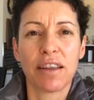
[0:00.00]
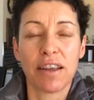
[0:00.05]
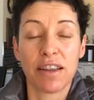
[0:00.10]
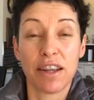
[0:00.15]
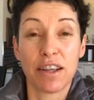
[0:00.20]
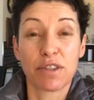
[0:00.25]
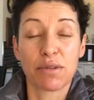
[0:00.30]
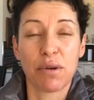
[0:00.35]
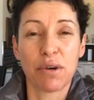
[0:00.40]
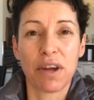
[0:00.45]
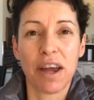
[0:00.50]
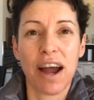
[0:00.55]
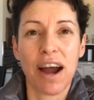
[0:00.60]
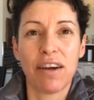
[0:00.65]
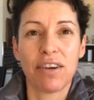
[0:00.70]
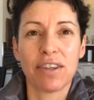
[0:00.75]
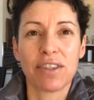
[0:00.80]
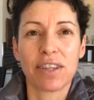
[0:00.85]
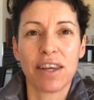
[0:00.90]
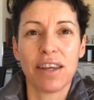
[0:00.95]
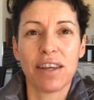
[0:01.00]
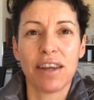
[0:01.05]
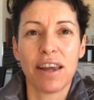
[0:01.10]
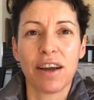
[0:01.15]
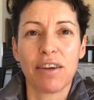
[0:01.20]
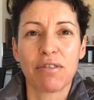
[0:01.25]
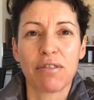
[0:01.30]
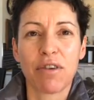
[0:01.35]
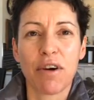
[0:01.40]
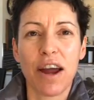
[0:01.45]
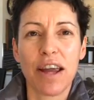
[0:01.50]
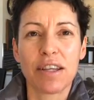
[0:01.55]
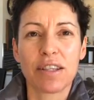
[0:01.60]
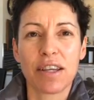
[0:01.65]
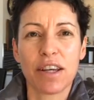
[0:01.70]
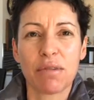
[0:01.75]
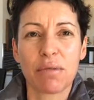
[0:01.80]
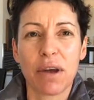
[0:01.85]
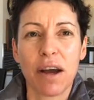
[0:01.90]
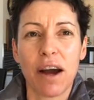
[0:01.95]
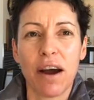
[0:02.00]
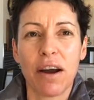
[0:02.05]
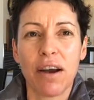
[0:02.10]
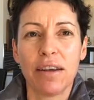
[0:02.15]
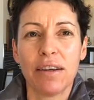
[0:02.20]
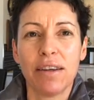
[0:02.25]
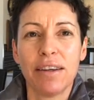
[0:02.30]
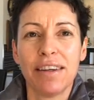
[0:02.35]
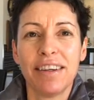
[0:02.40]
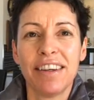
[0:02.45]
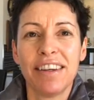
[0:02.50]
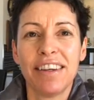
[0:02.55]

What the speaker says: That's what Karen said. Yeah, great tip, Karen.